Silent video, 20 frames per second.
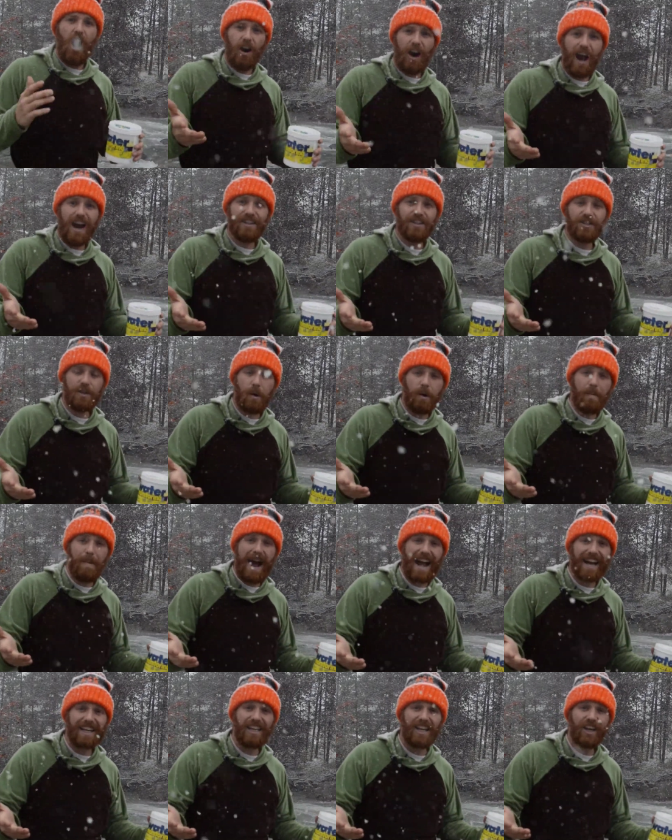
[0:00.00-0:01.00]
Alright, so we're
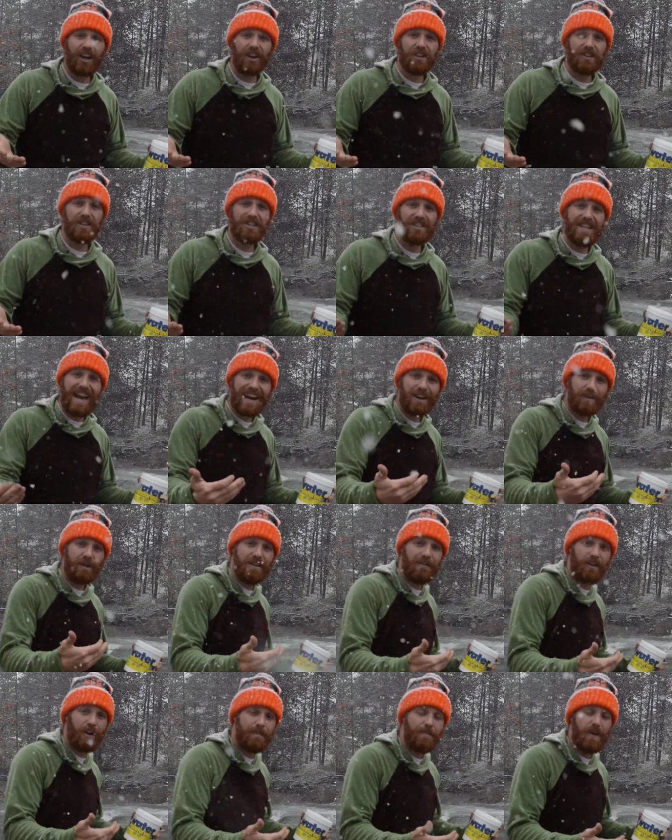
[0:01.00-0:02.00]
back here at the Snake
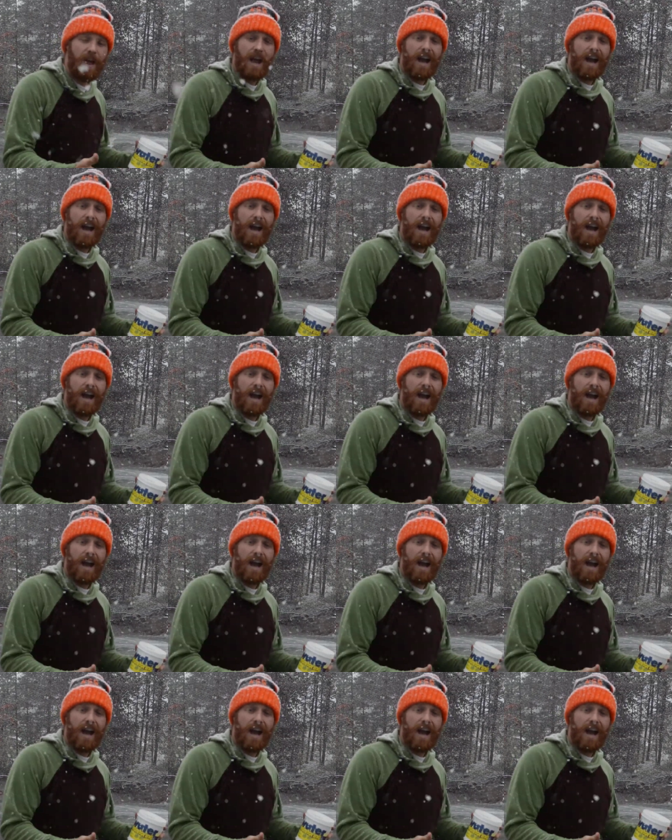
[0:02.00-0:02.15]
River,